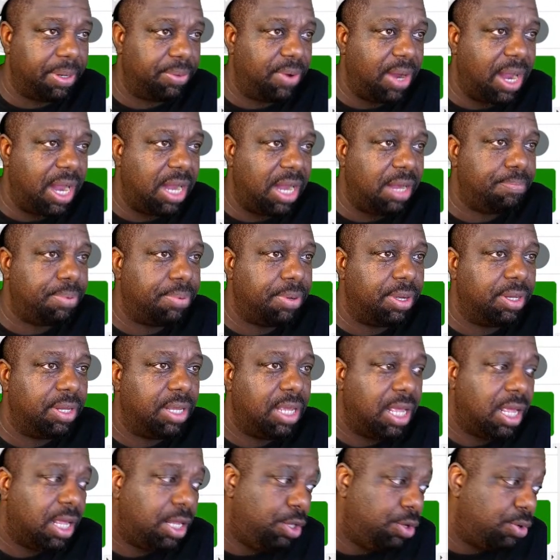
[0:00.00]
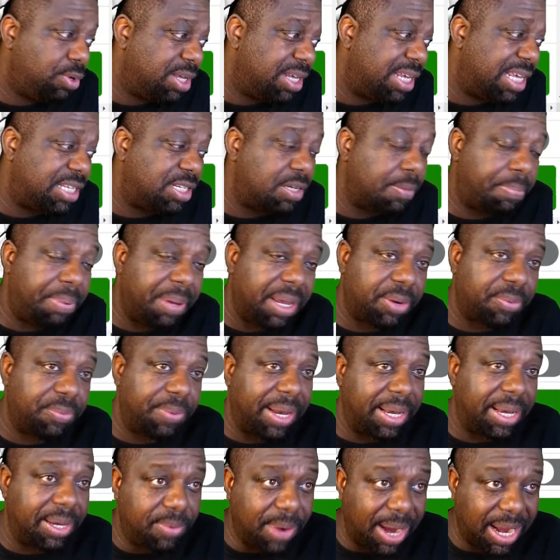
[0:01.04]
right? But you can get your pick
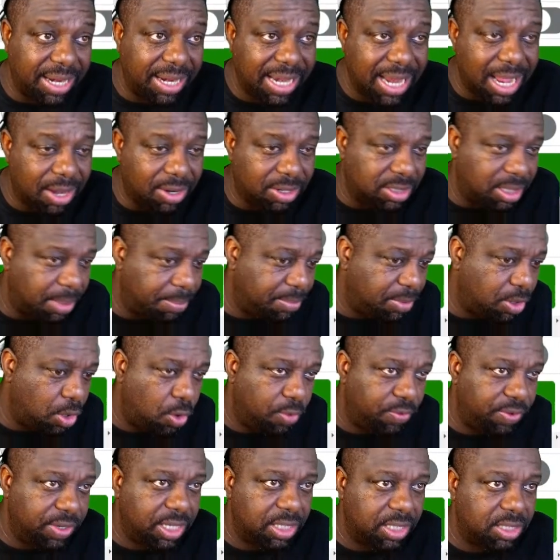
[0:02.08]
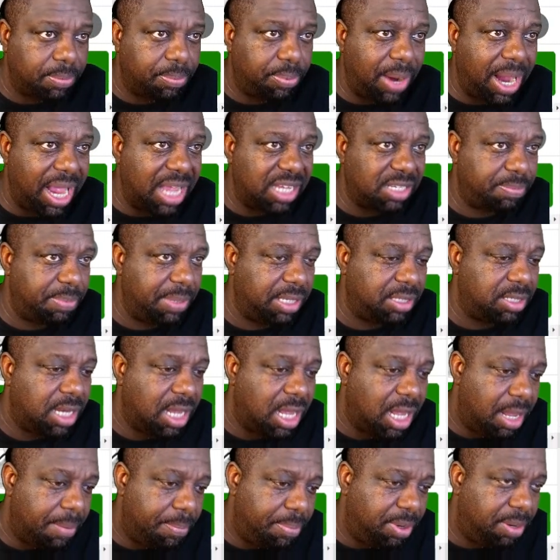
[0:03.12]
ready right now because I'm gonna go over here to Prize Picks,
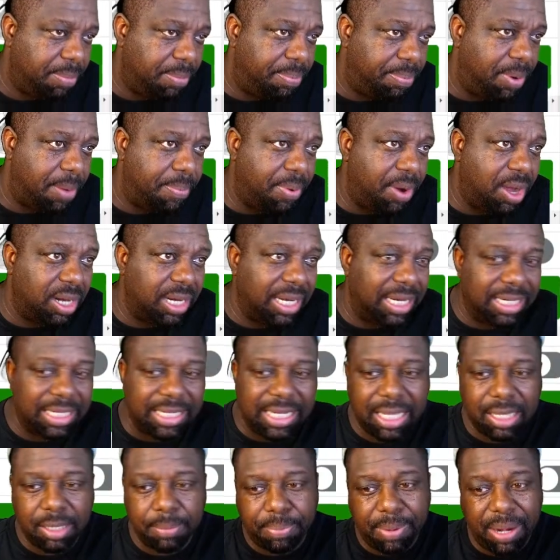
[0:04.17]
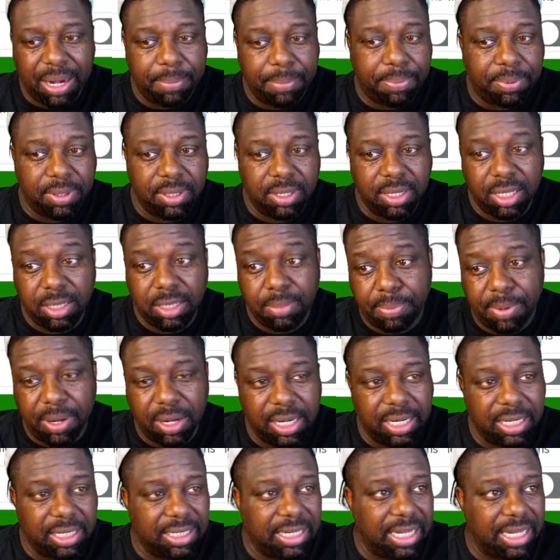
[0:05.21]
put a parlay together, probably put another
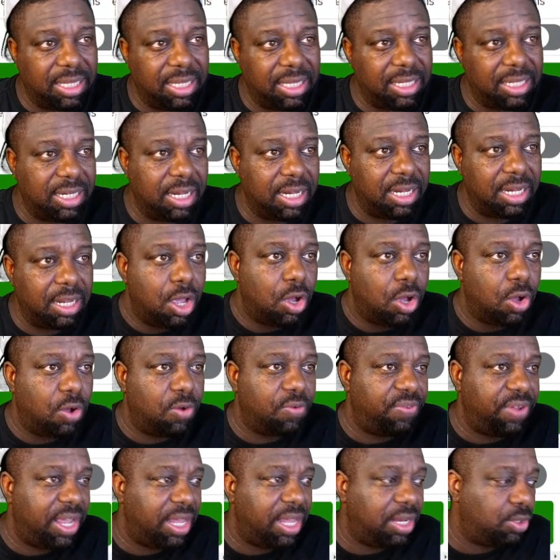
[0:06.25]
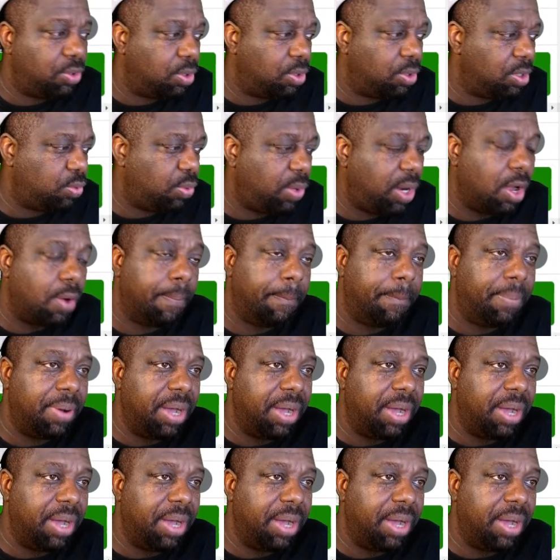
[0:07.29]
parlay together here on FanDuel as well.